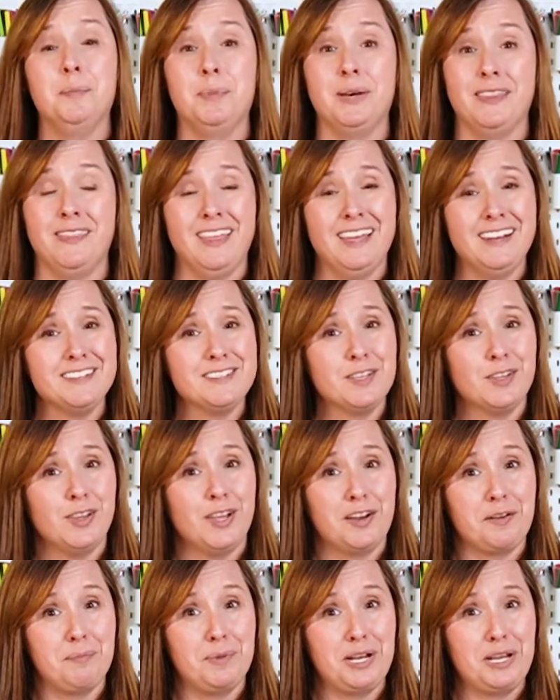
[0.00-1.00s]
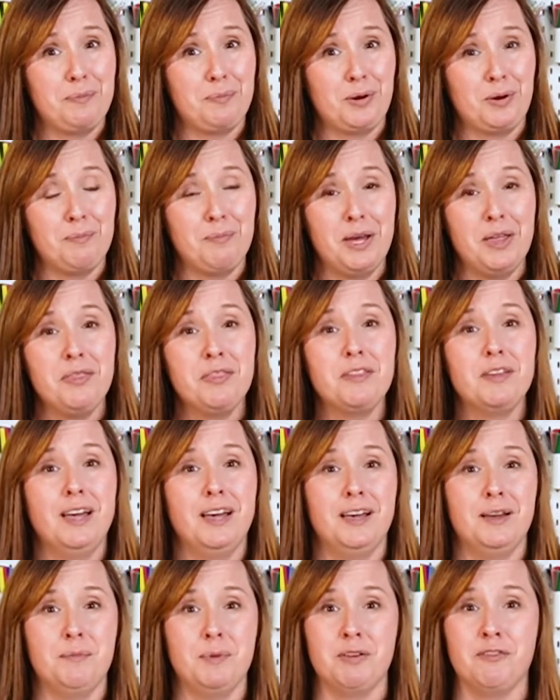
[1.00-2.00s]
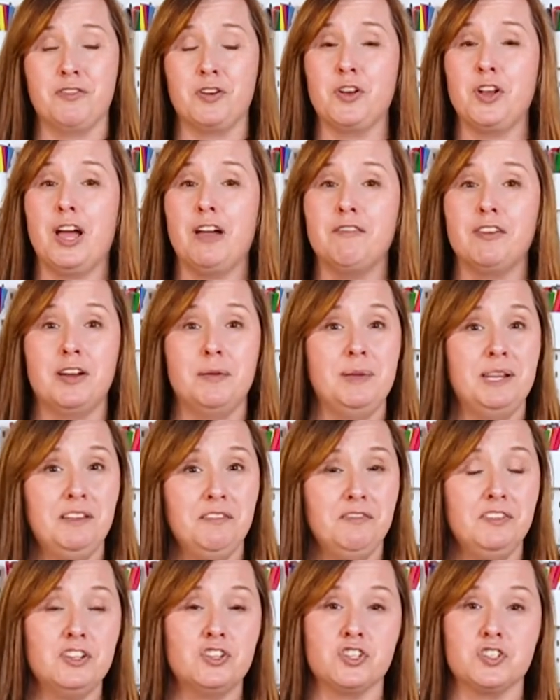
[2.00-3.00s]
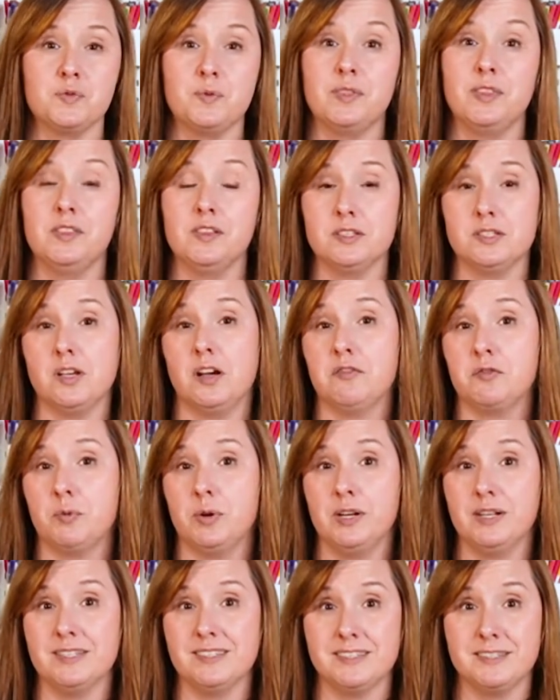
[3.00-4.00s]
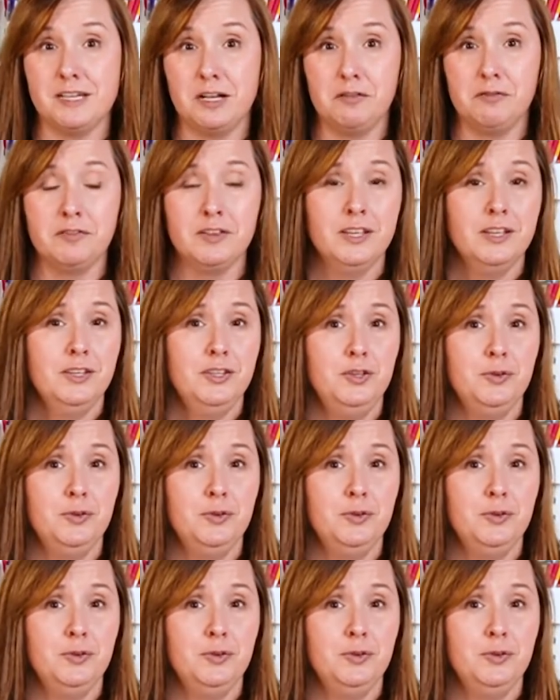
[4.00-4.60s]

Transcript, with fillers: but that is a lot of money per month for not very many features within the software itself.